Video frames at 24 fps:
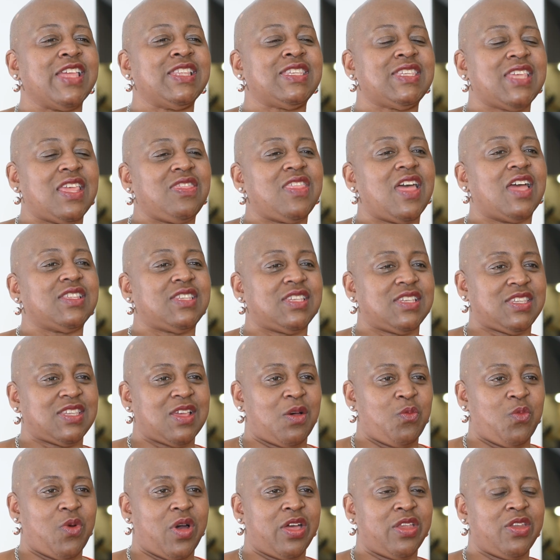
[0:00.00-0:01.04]
had said that to
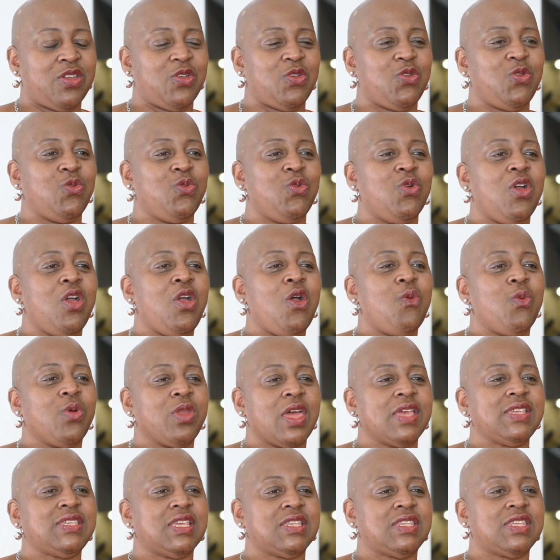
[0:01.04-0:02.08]
someone who, when
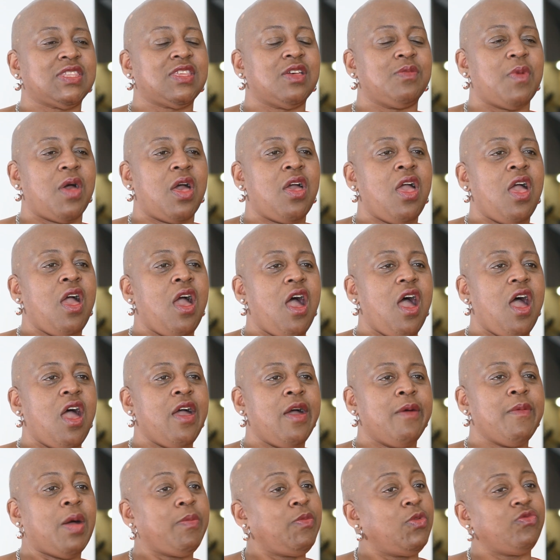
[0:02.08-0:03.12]
I said to them,
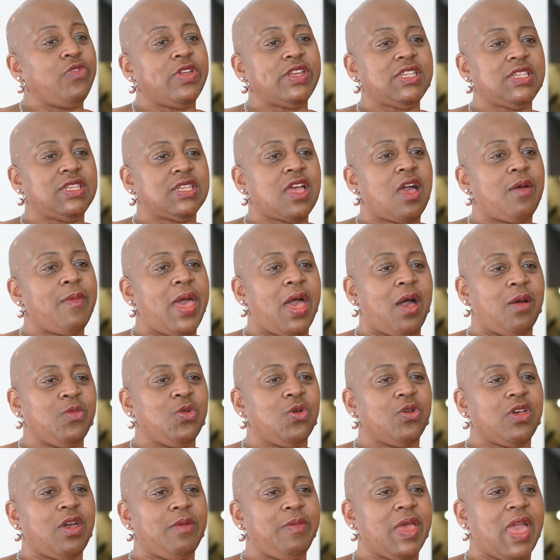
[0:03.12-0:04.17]
I'm not ready to come out, I'm
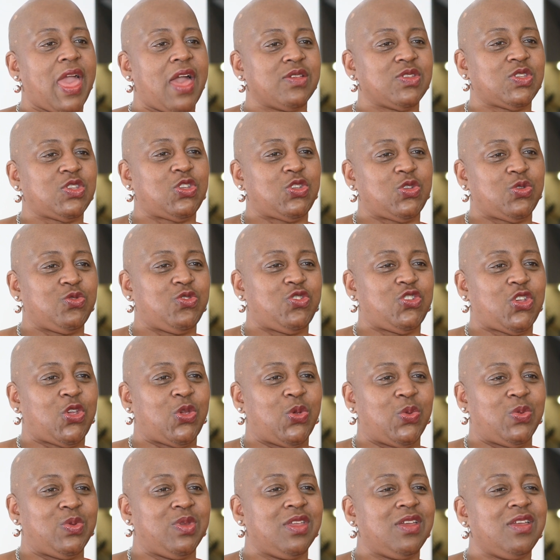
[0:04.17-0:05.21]
not coming out till
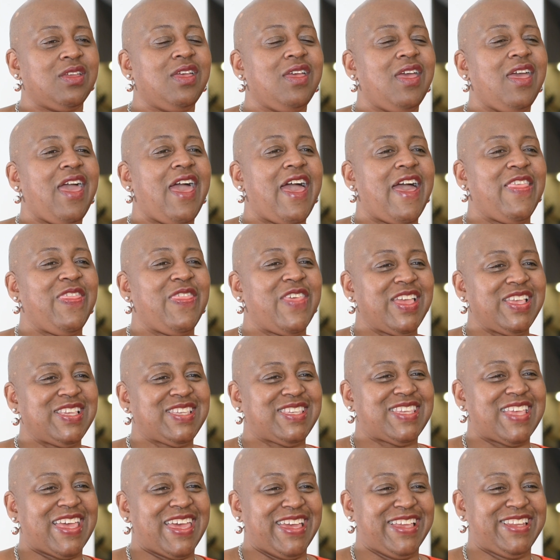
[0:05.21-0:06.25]
June. And they
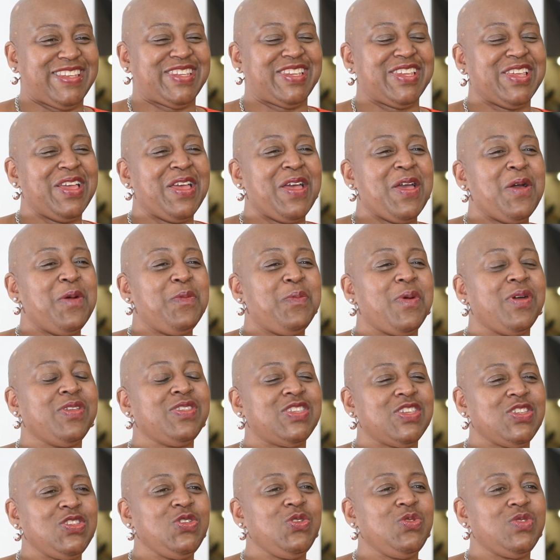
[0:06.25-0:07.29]
said, but
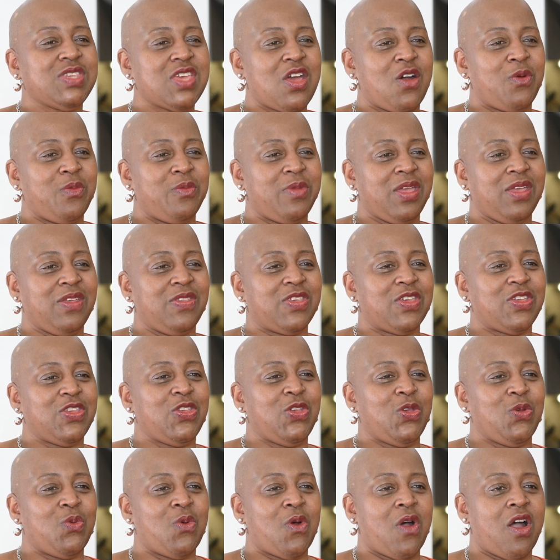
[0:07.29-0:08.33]
didn't you tell me that
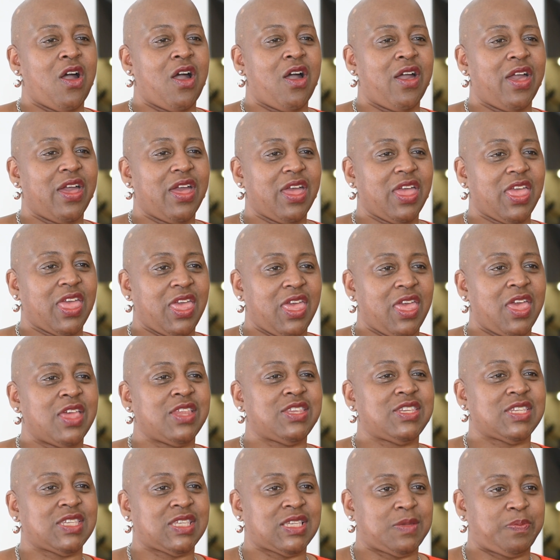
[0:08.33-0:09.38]
you are here
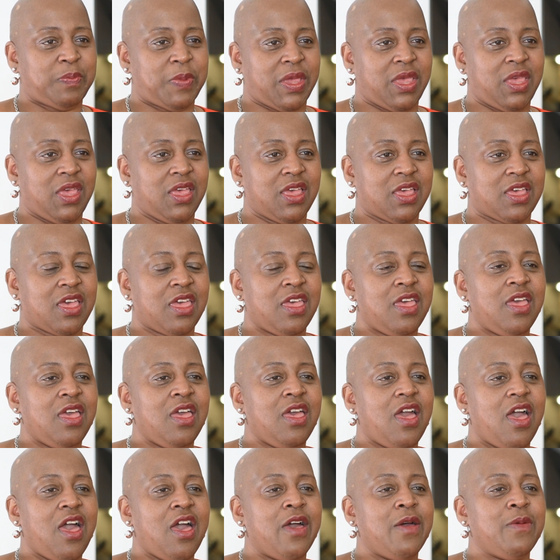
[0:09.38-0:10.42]
to speak?
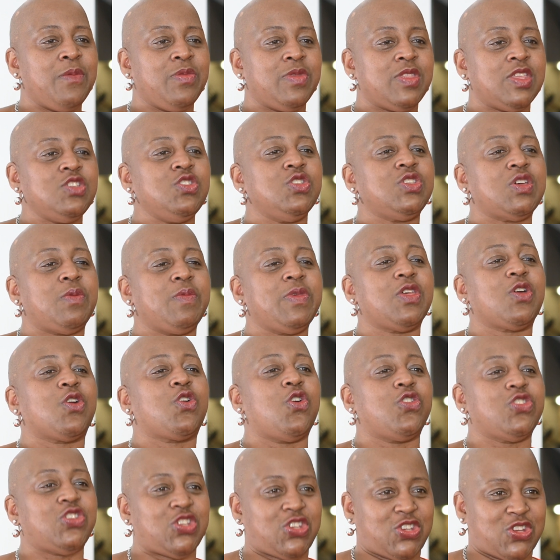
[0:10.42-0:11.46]
Didn't you tell me that
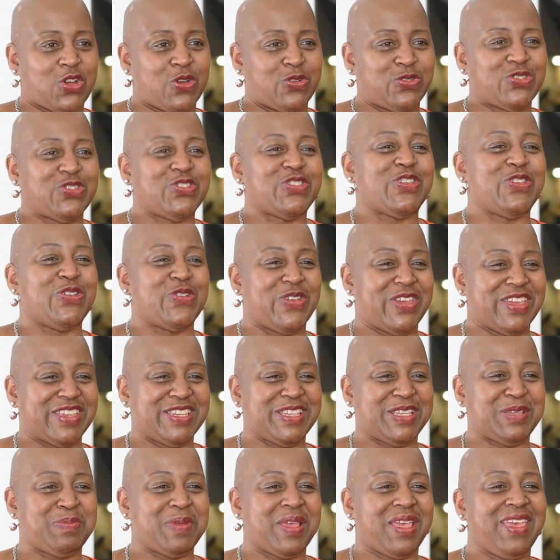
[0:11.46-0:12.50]
God told you that you're here
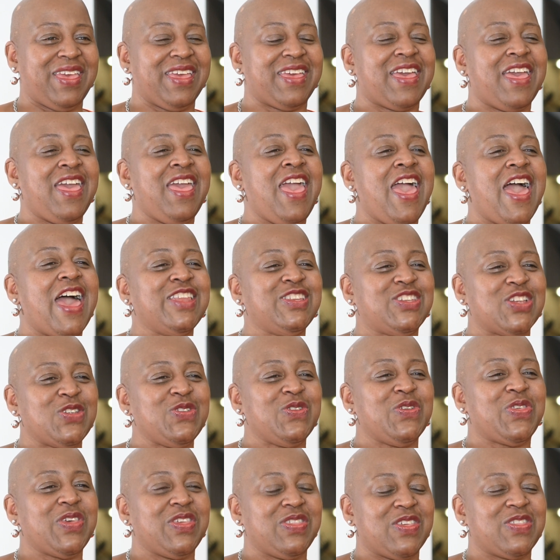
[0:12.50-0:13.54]
to speak? And don't
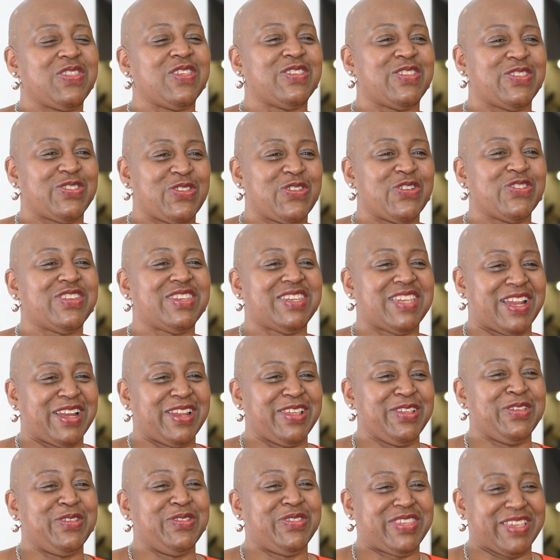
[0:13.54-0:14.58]
you think that this is God
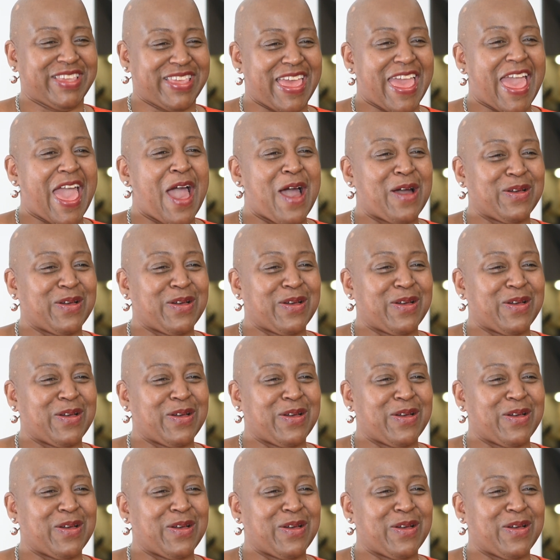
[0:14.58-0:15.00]
telling you to get